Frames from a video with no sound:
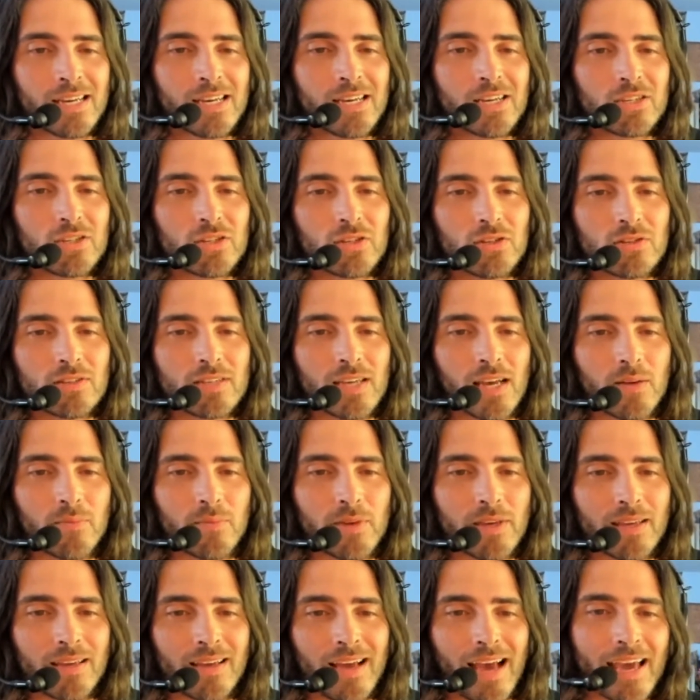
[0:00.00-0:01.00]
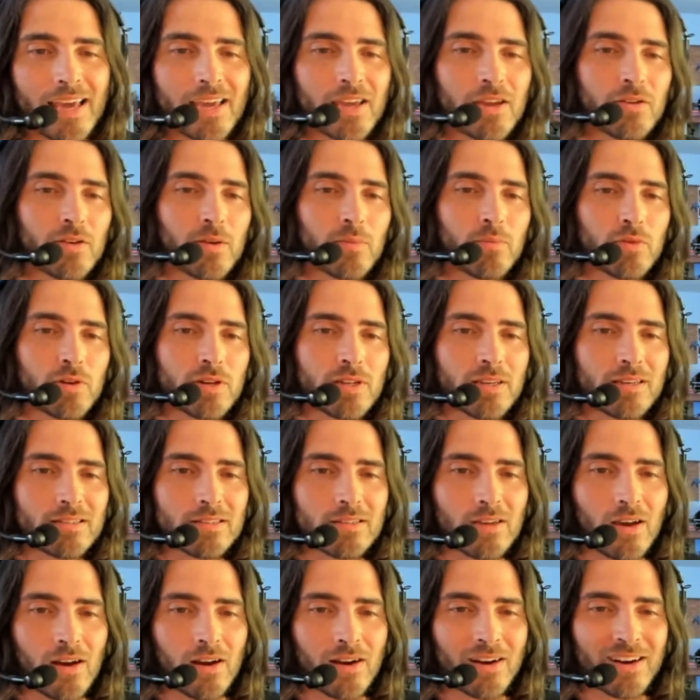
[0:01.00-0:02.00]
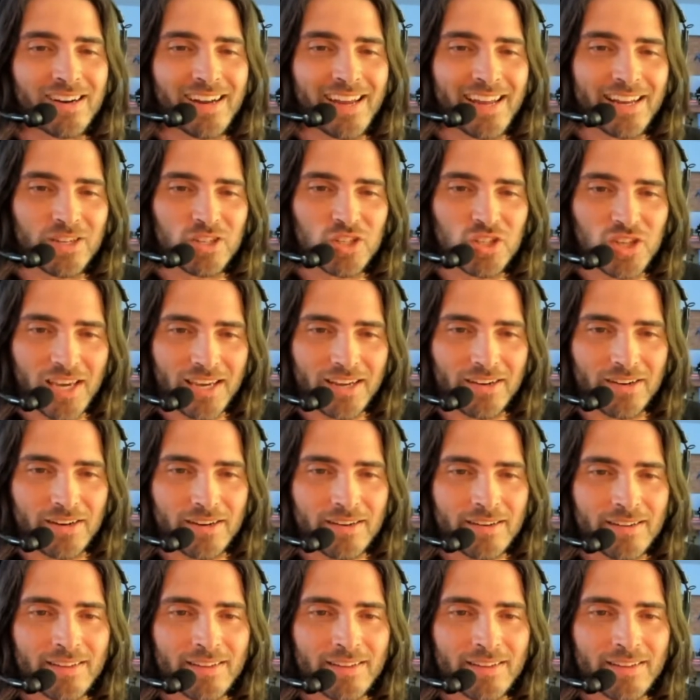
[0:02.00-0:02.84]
She'll tell me, I hear a pretty guitar and a shaker.